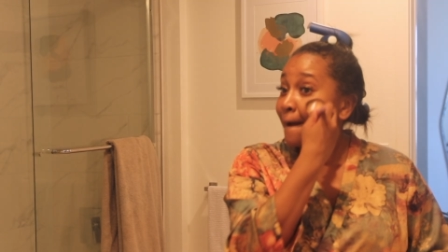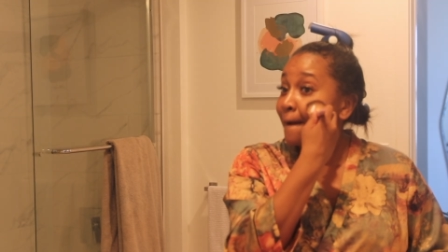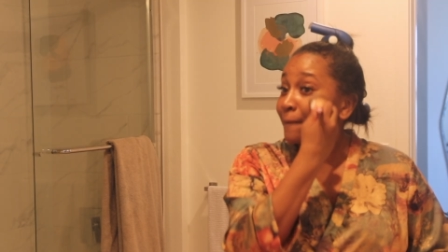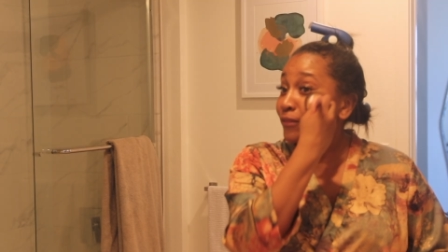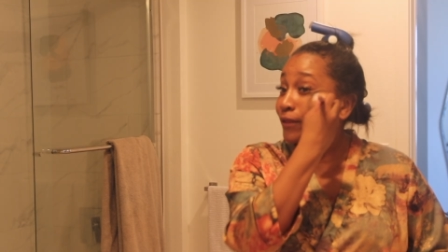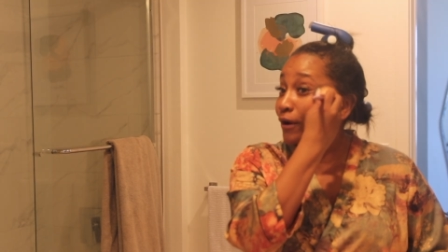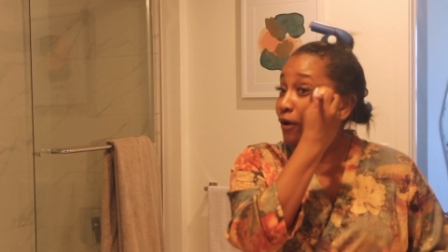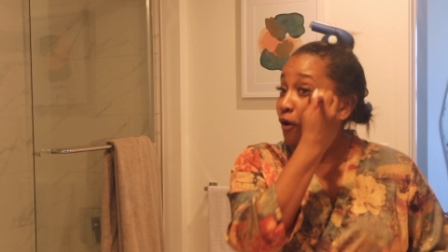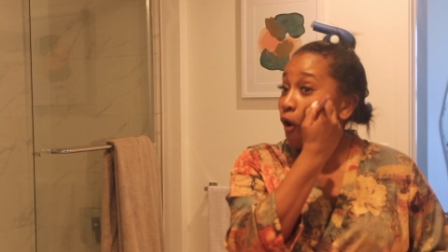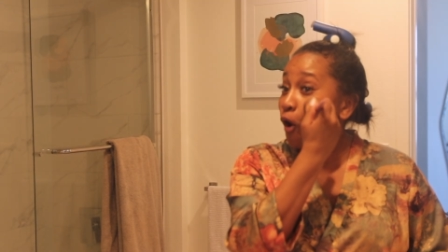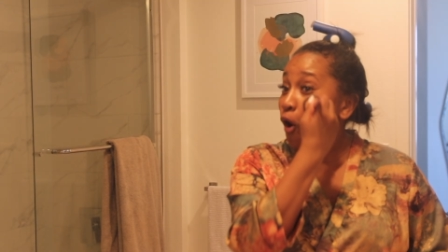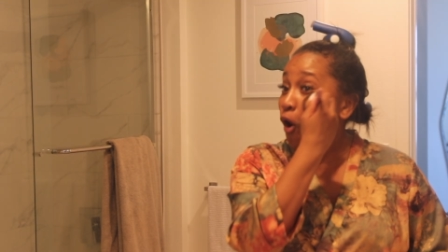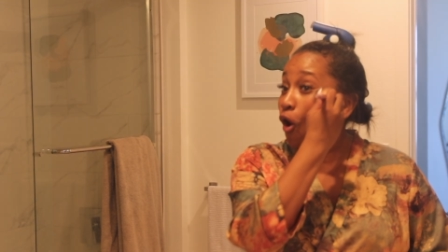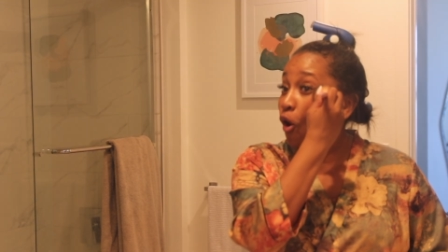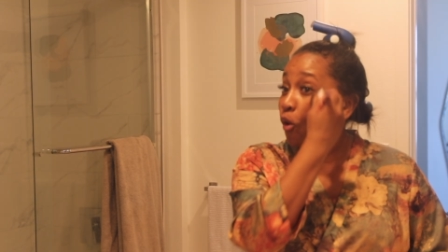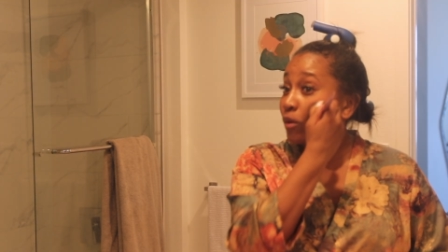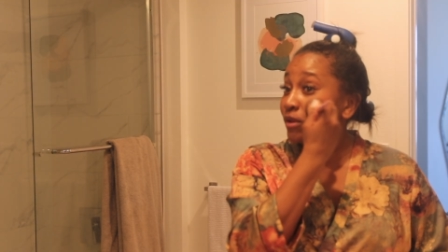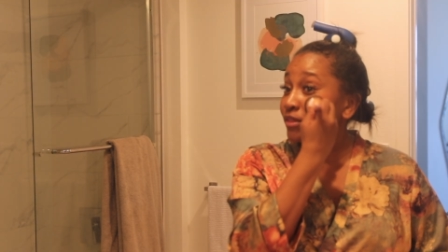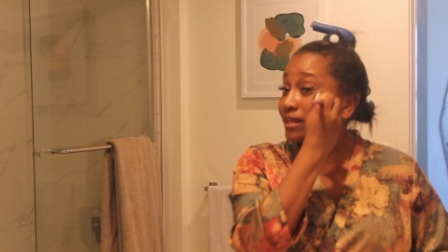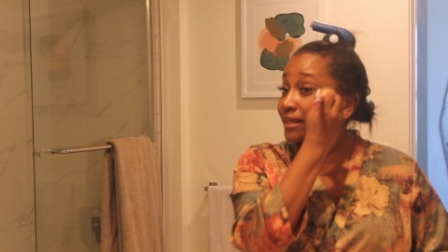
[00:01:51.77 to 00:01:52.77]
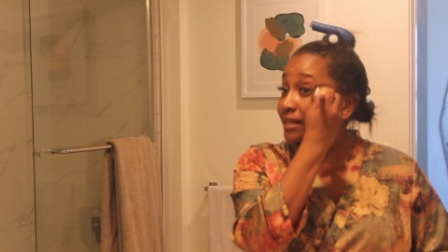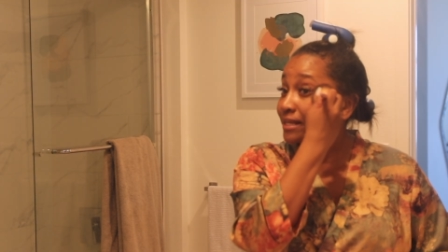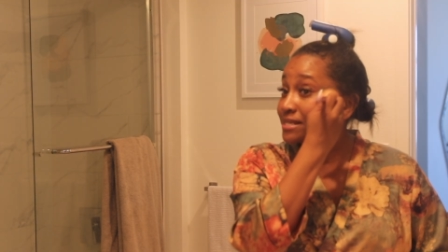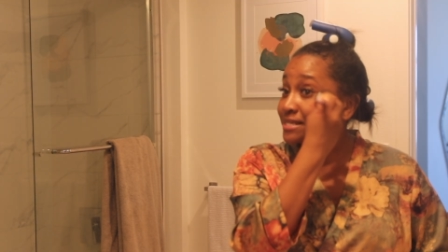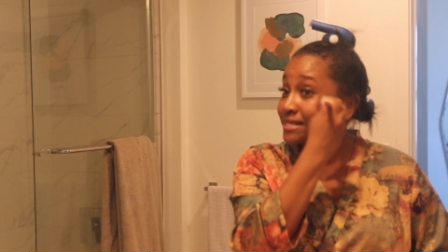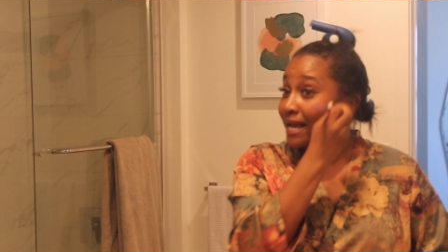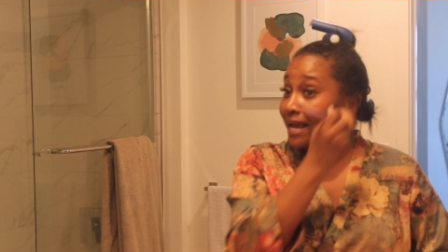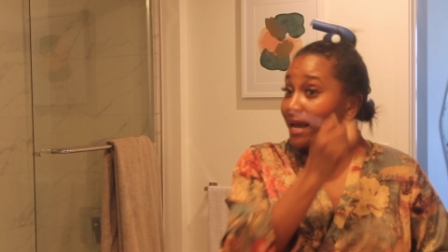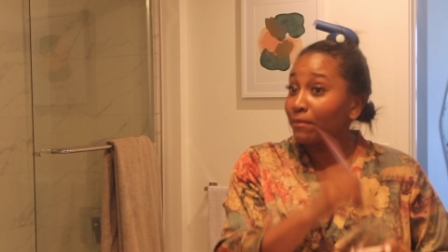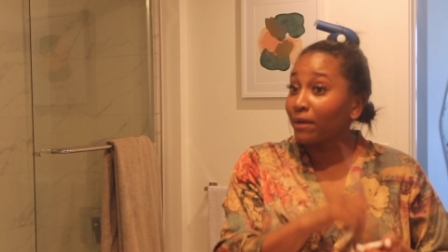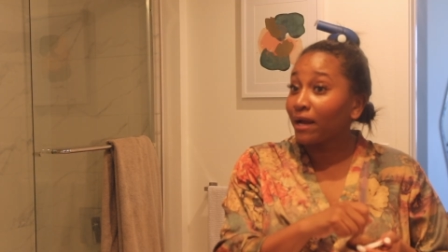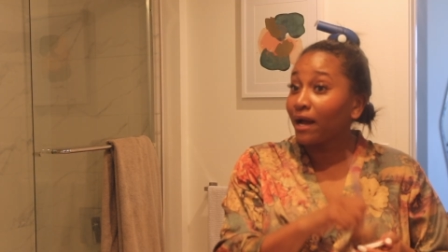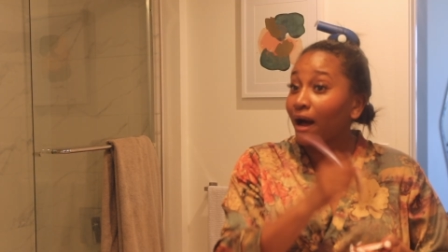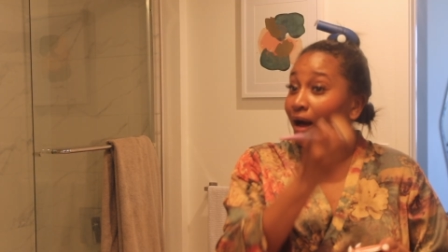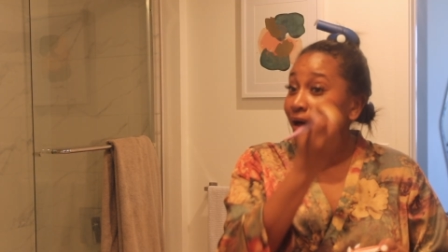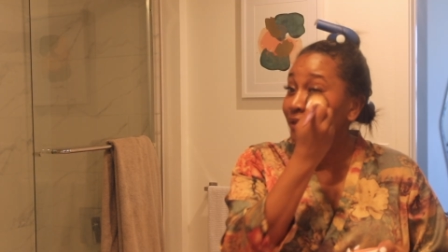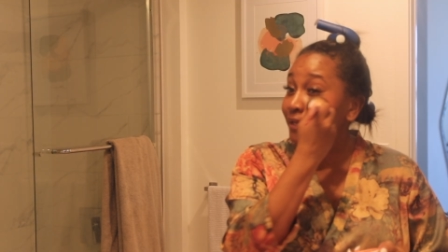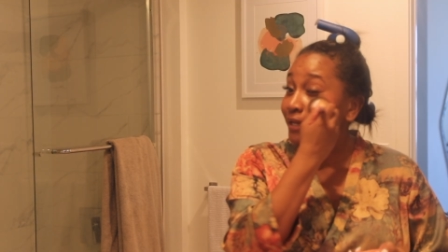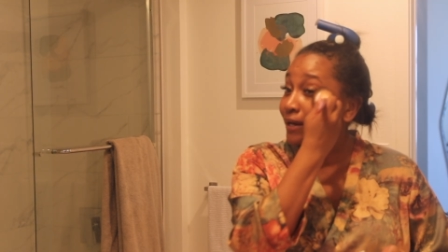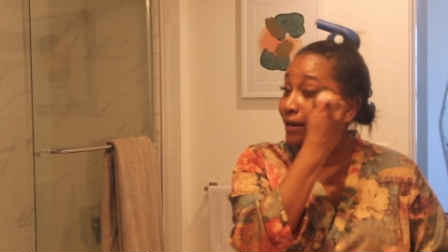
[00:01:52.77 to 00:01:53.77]
They're all within the same
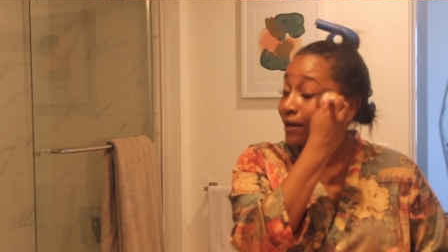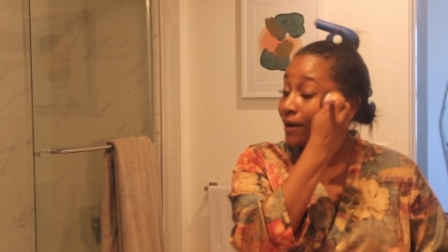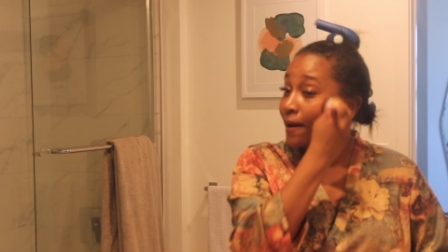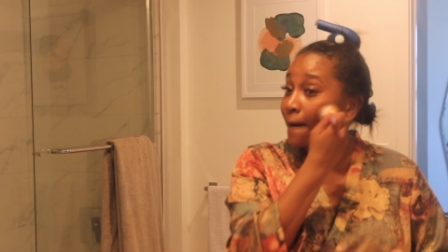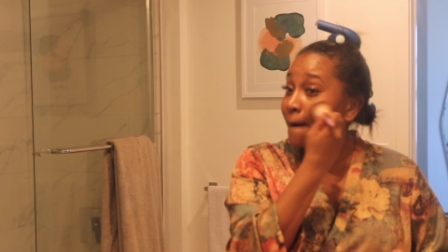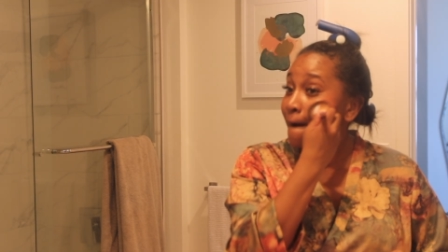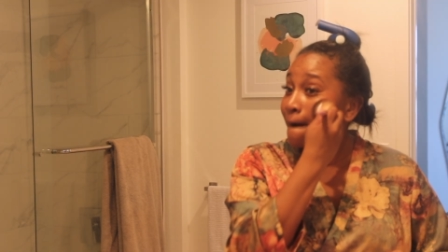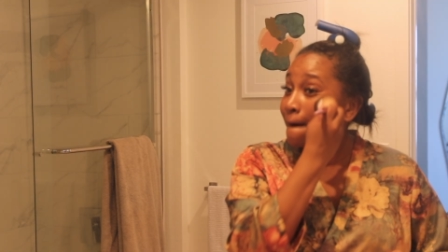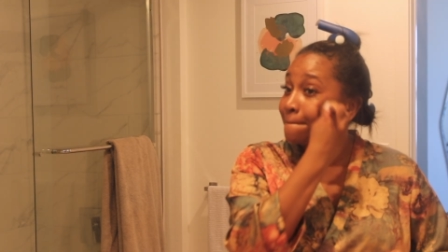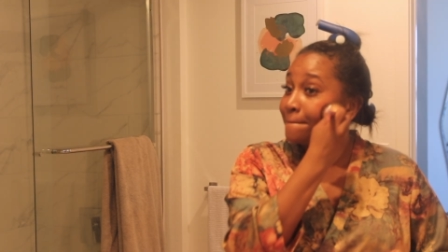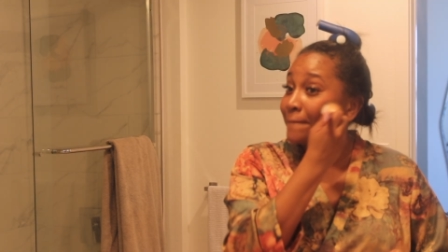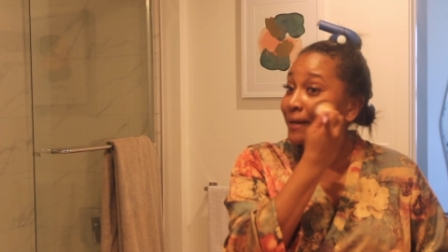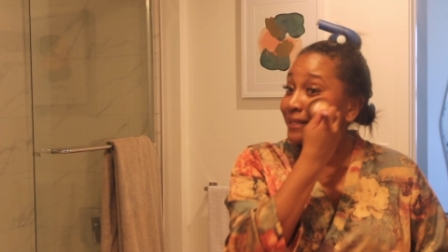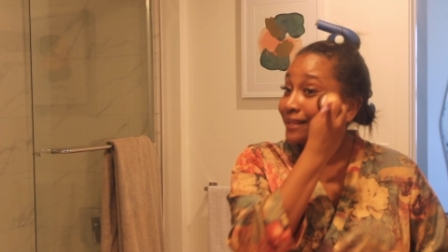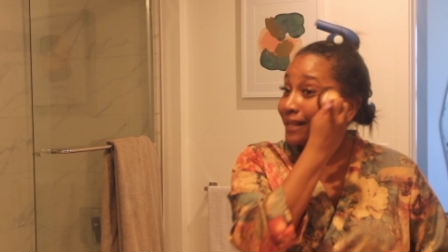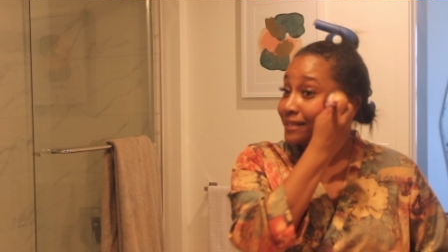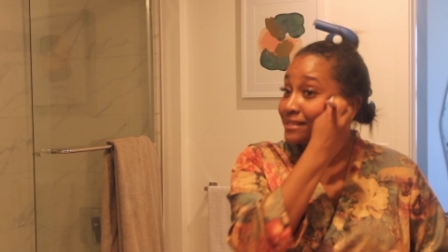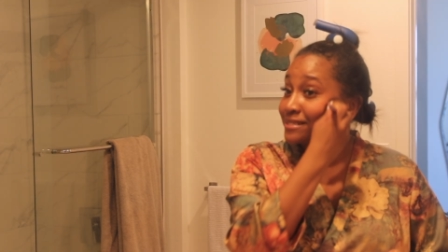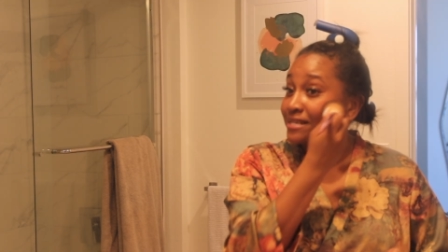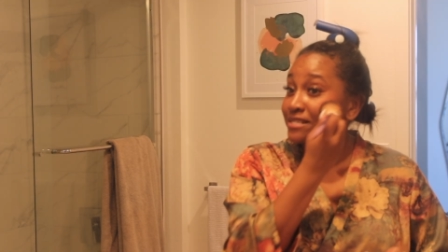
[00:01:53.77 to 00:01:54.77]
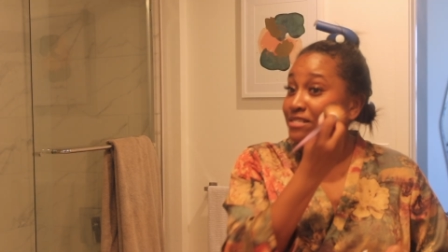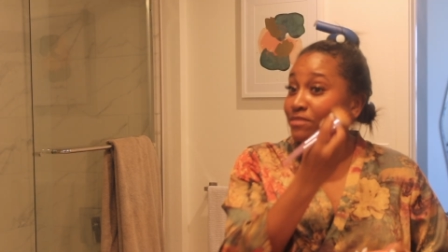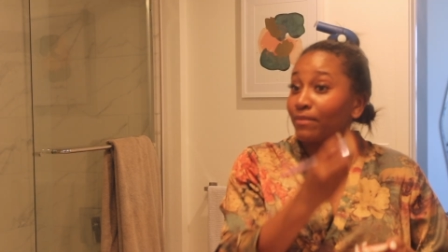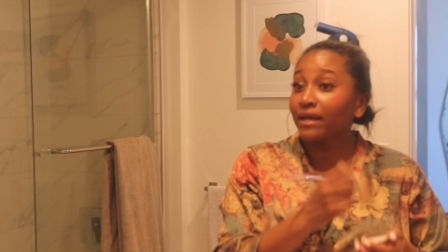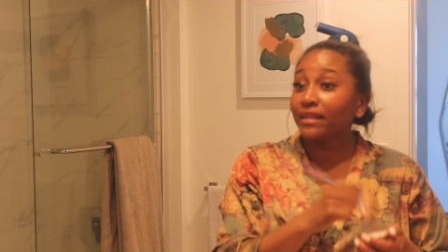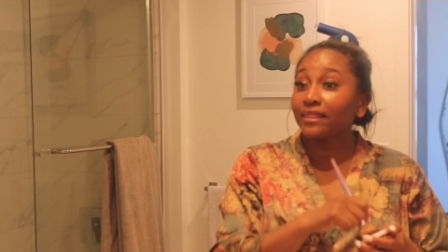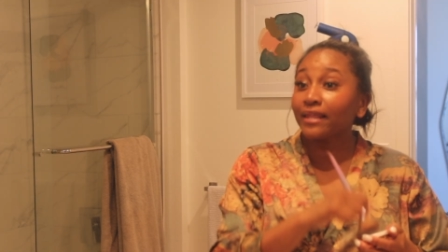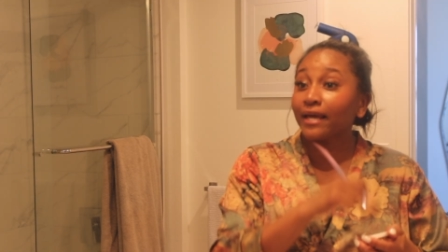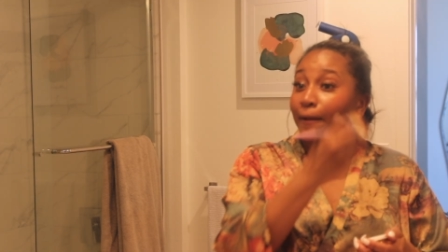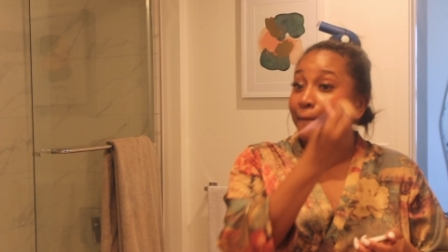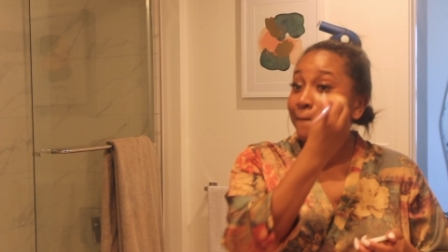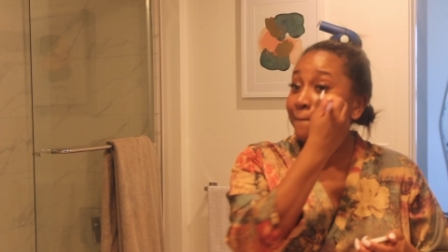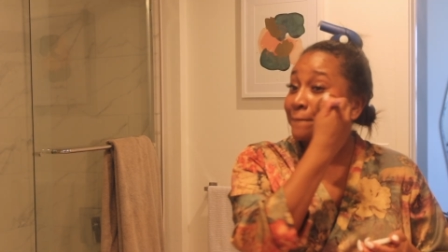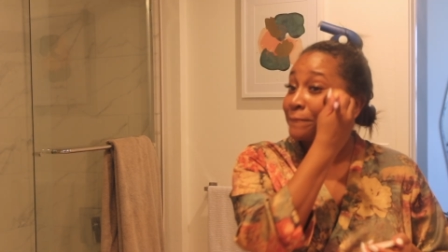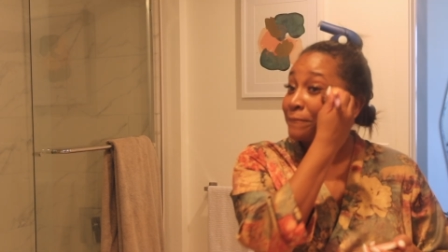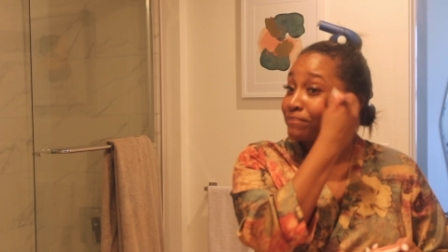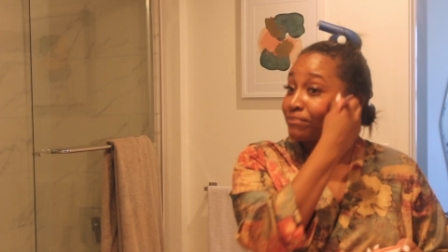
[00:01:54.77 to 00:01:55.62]
color, but that's just my thing.